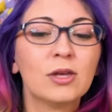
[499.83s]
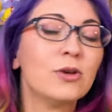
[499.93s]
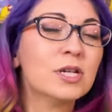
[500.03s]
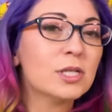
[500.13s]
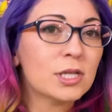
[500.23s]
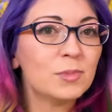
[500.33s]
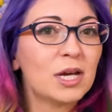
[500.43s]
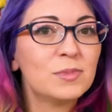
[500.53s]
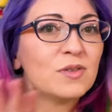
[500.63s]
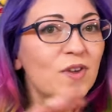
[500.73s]
you can
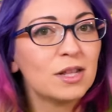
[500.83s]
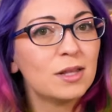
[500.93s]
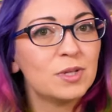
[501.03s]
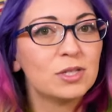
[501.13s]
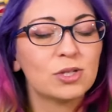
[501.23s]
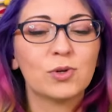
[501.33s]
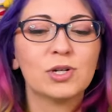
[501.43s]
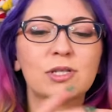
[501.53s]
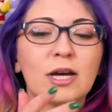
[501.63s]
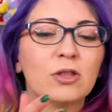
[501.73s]
sometimes find them in
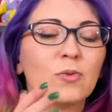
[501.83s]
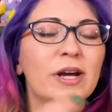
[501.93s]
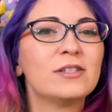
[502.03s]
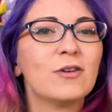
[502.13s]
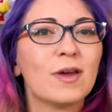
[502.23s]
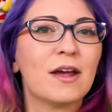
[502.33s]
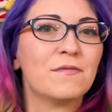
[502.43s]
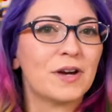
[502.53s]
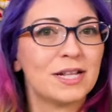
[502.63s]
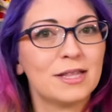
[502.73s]
stores, otherwise you
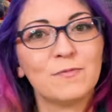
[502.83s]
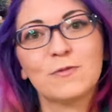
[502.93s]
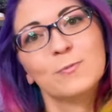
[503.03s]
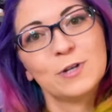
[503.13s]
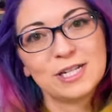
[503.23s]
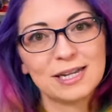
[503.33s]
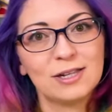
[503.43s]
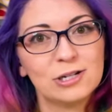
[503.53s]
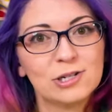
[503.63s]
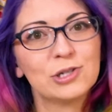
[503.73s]
can find them from
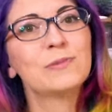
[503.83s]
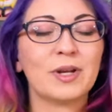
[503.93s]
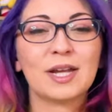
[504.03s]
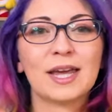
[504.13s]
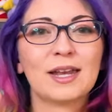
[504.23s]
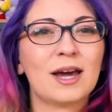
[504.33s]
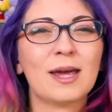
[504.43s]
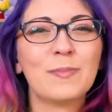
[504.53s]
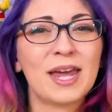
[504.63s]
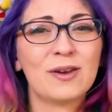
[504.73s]
resellers. But again,
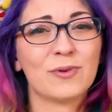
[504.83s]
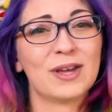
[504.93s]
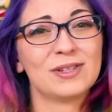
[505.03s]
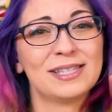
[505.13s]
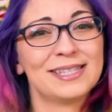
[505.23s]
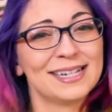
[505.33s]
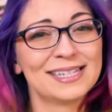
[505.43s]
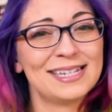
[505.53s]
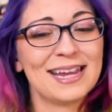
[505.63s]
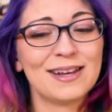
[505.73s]
I paid around
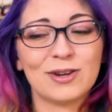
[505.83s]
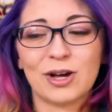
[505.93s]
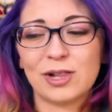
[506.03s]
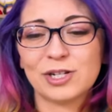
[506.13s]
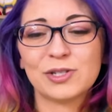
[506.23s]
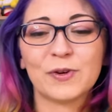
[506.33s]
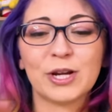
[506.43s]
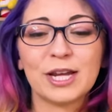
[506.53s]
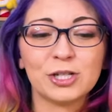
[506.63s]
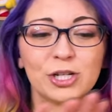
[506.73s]
$16 for
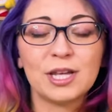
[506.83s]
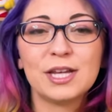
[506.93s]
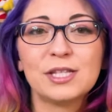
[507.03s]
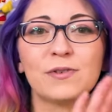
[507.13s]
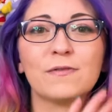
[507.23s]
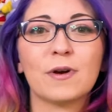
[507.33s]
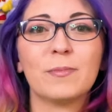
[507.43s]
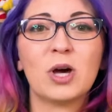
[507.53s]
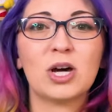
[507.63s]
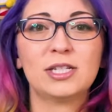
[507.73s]
each of these
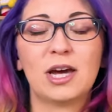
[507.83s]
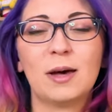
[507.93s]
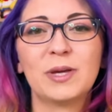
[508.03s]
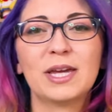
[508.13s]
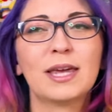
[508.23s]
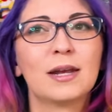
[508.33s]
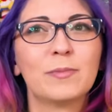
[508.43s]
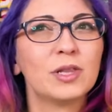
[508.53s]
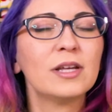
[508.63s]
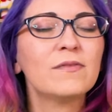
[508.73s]
from Hot Topic, and I
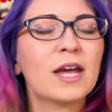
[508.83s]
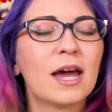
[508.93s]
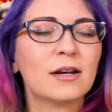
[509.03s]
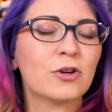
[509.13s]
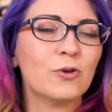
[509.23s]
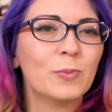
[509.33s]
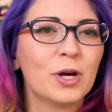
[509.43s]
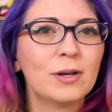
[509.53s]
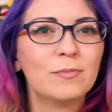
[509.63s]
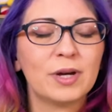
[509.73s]
believe I had a
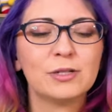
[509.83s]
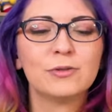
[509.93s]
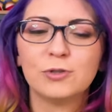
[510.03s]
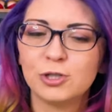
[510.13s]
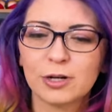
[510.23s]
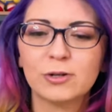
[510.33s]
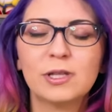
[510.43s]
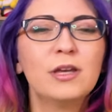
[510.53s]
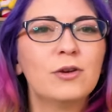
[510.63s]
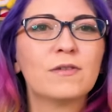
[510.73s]
coupon, but
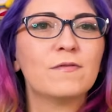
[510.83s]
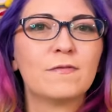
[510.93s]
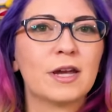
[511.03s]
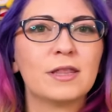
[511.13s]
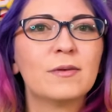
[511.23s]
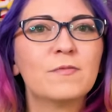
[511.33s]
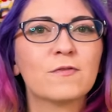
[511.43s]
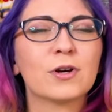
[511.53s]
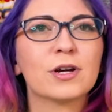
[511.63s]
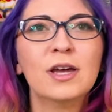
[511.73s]
generally you can find them
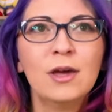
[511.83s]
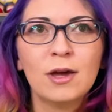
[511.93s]
for